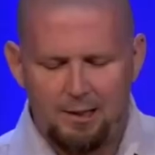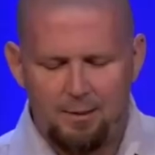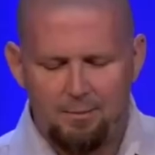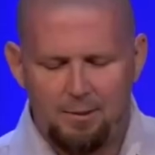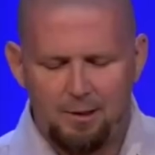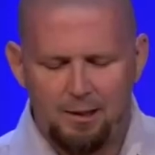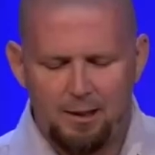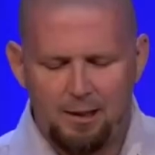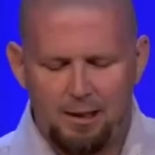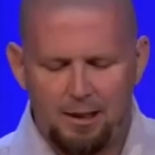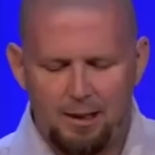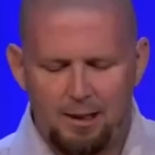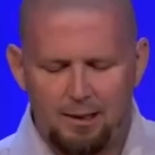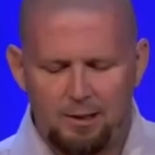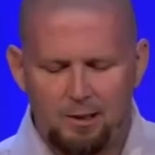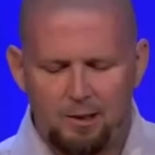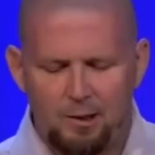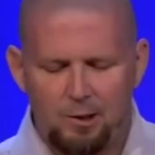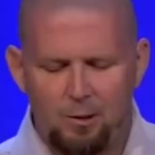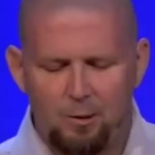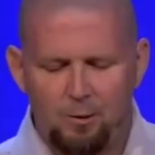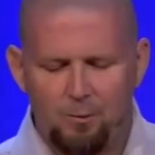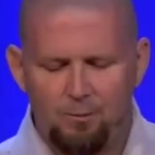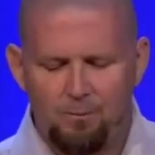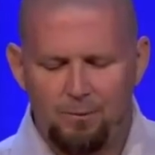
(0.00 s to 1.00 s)
something against
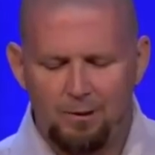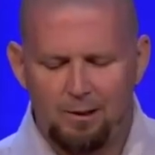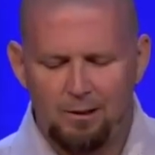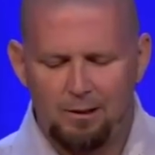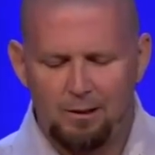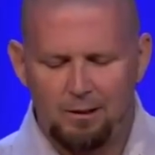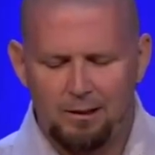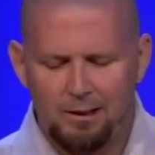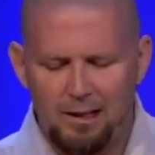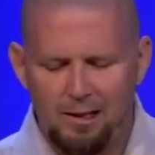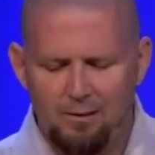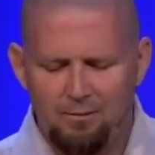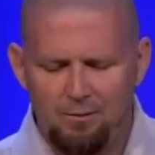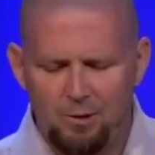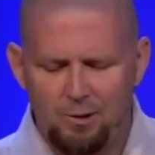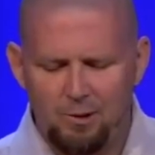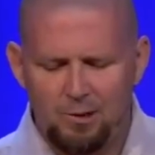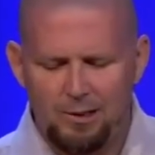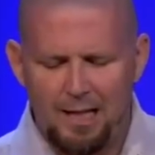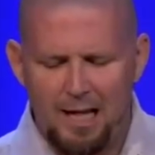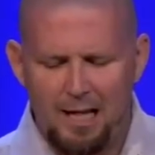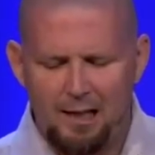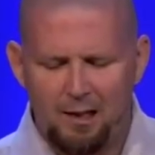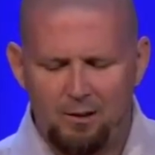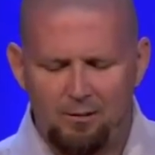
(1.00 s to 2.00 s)
you, leave your
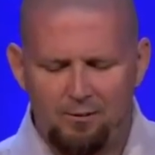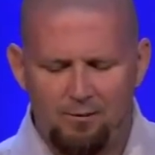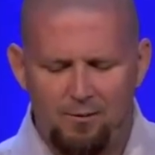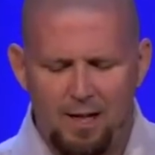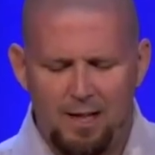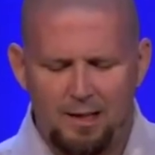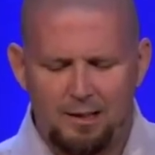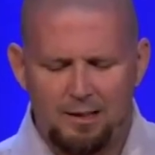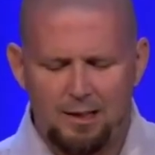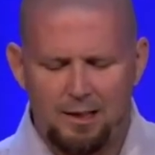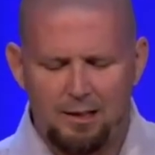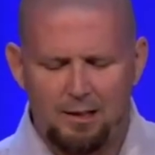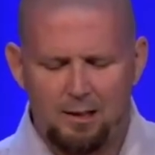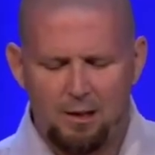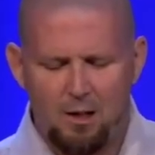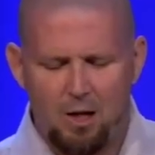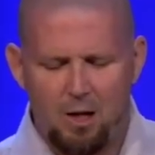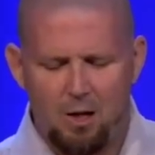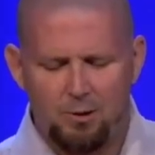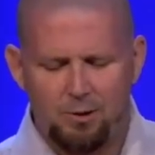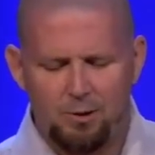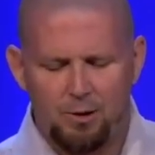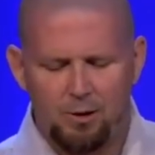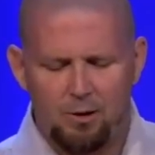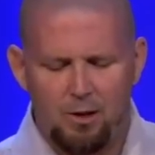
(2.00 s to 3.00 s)
sacrifice at the
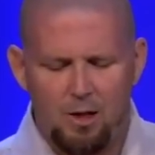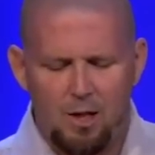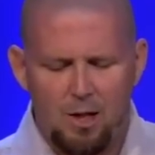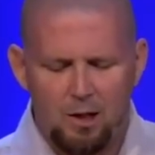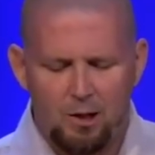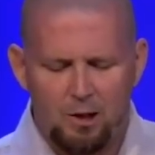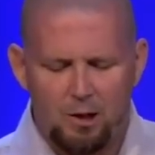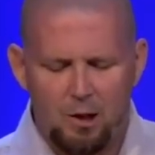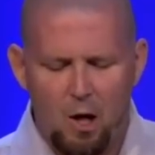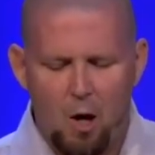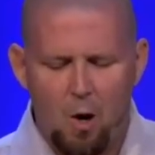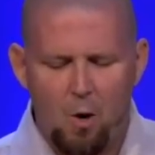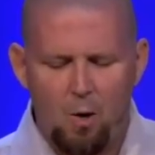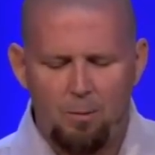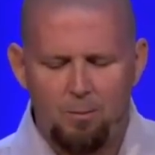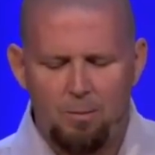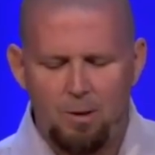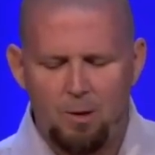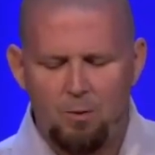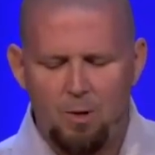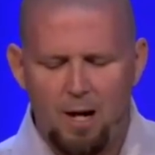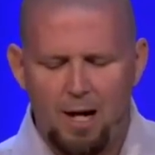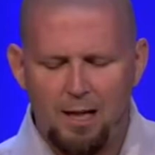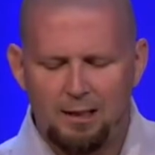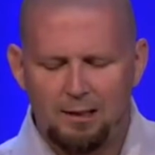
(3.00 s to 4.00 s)
altar, go and
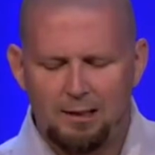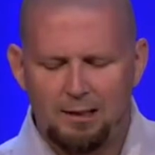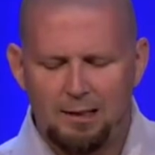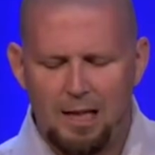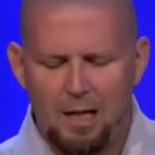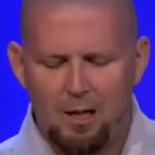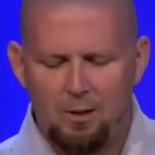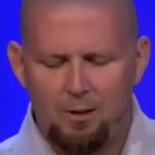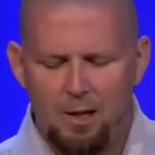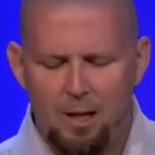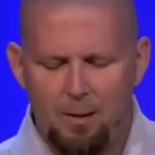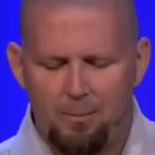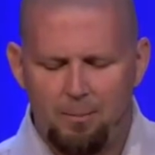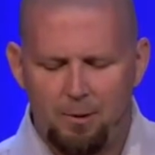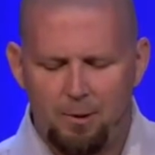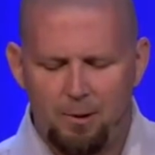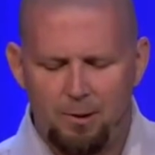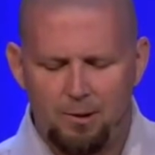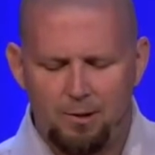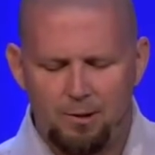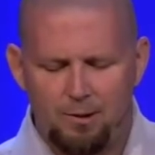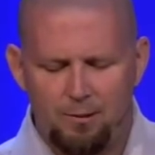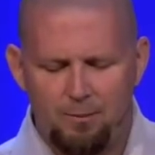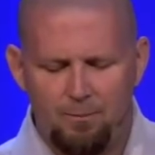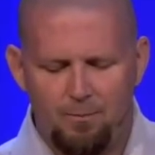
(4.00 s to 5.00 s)
be reconciled to that
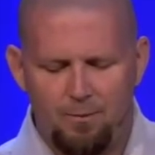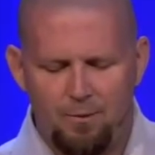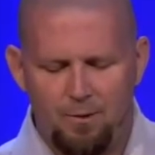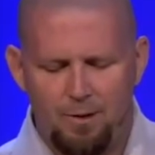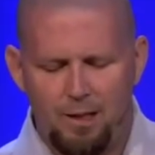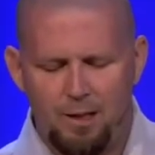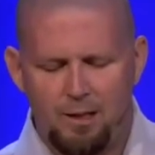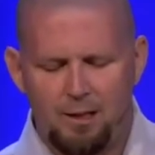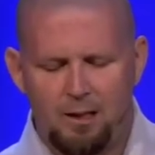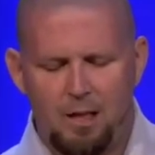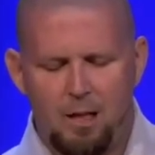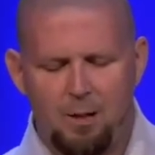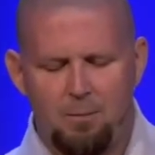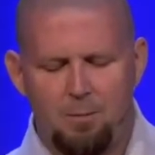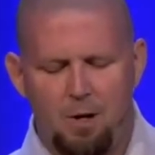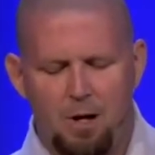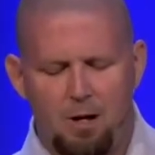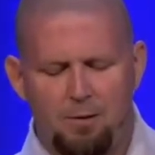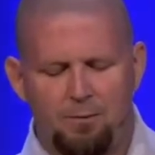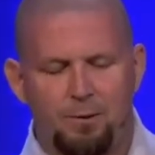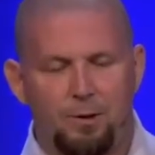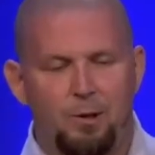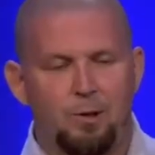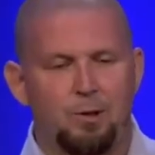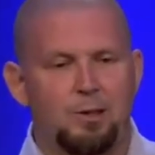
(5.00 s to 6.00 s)
person, then come
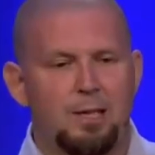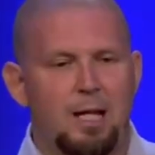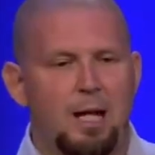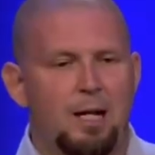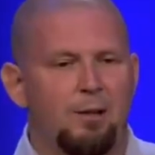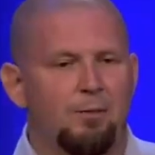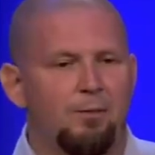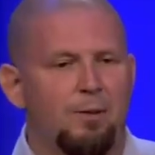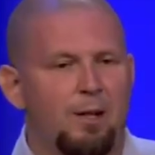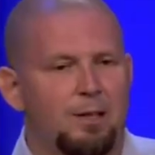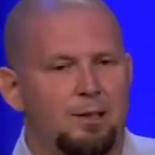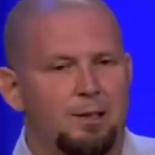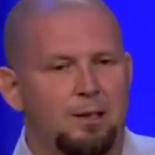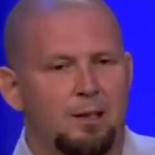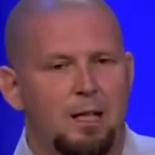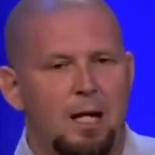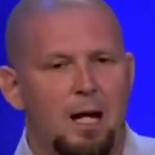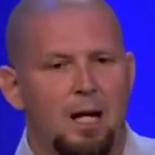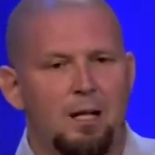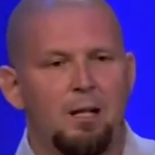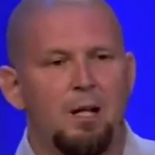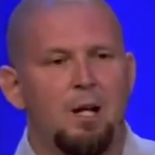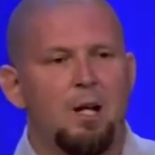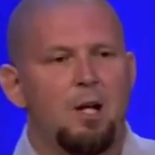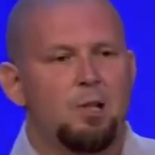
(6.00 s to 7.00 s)
offer your sacrifice to
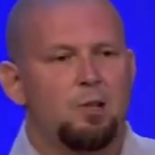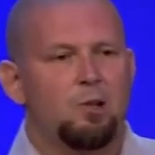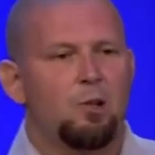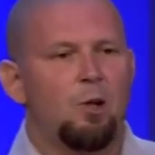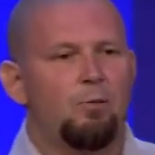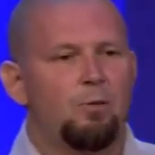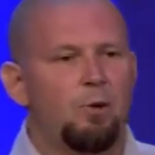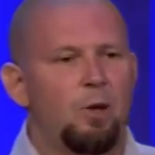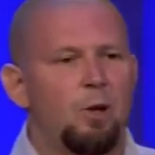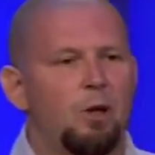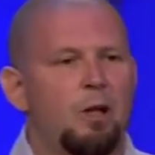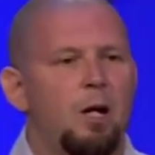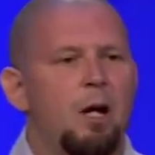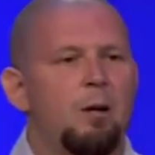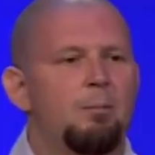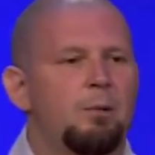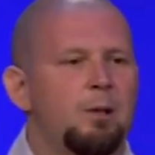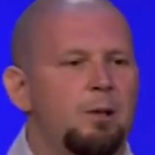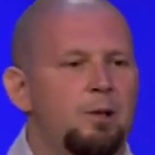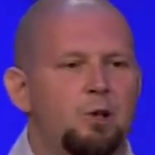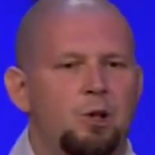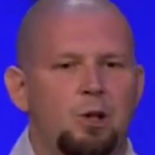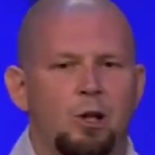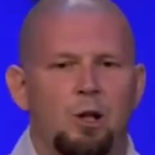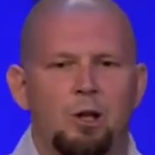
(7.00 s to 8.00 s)
God. So if you're coming
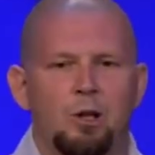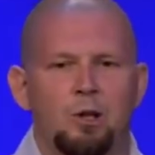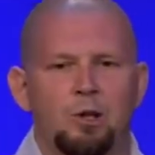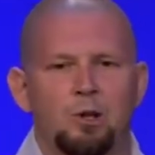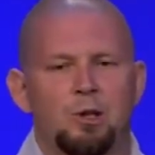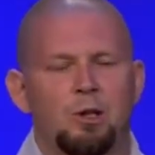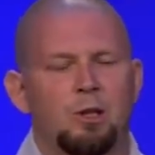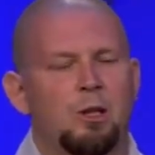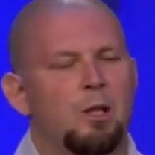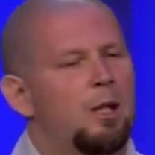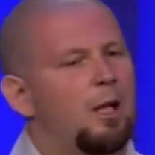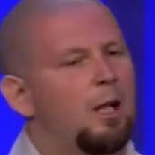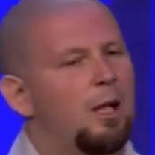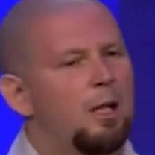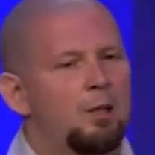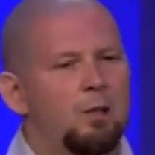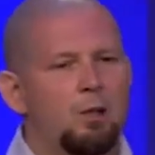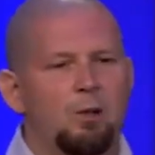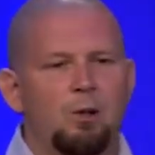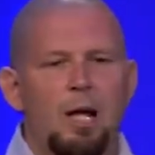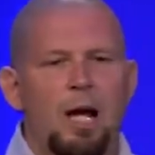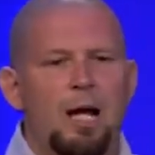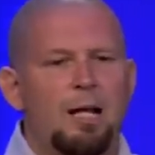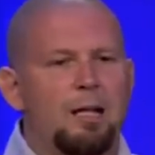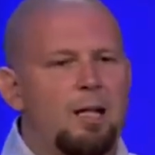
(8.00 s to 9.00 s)
to church and
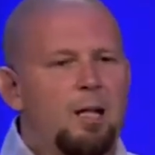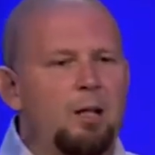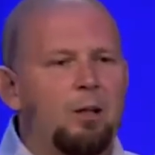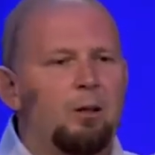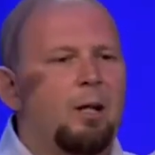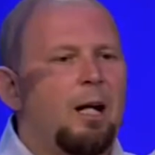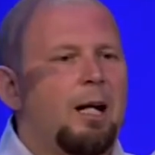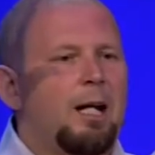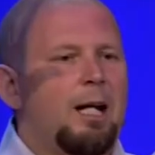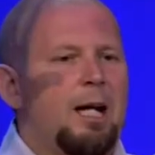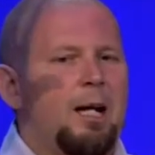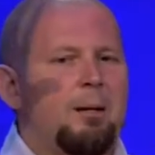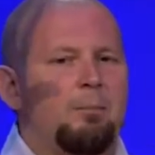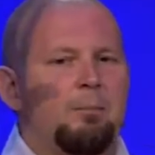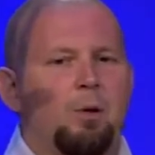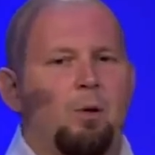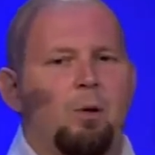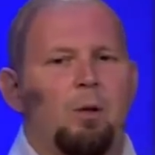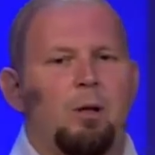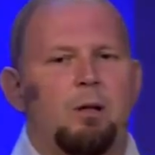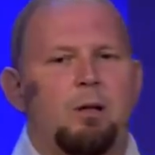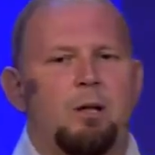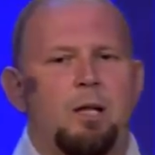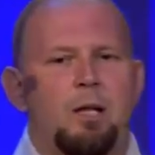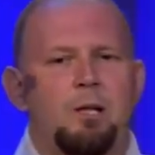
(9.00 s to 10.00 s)
you're like, Here I am,
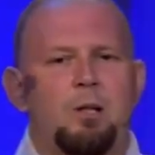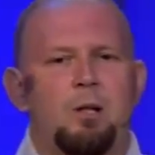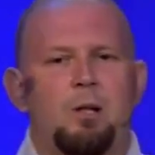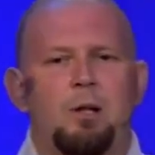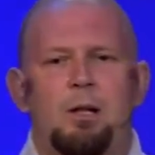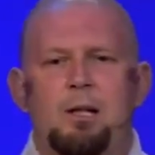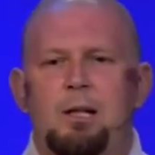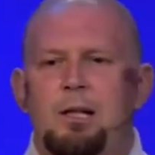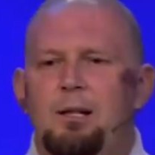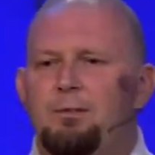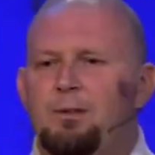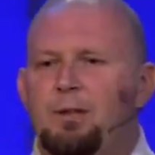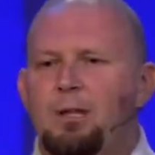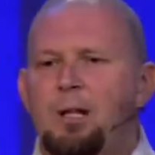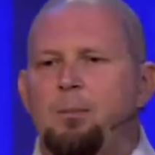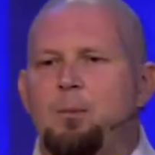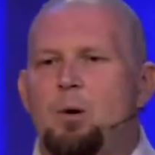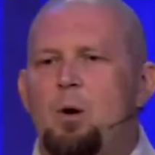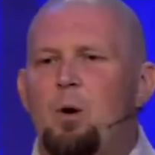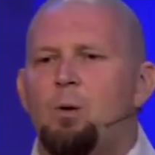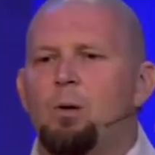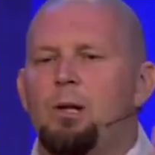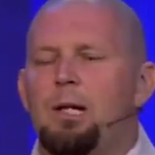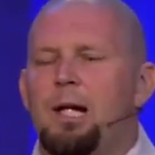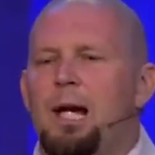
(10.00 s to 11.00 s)
Lord, and you're lifting up
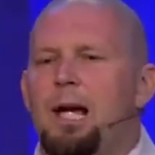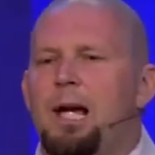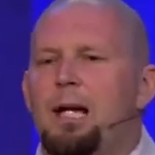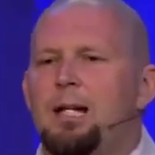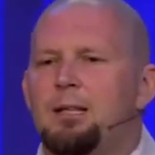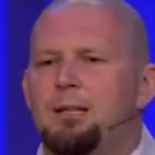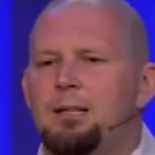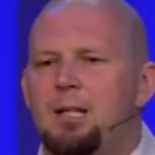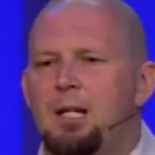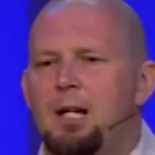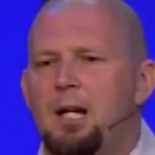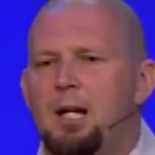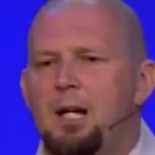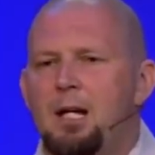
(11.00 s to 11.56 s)
holy hands,